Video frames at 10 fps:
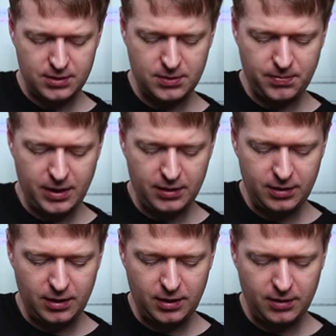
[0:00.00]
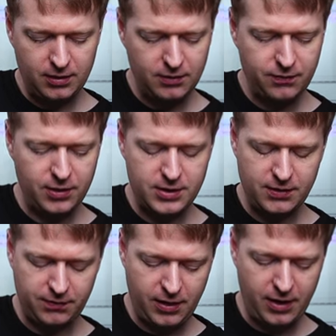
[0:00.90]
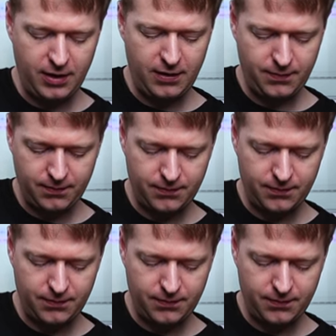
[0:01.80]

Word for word: to play the thirteenth fret here.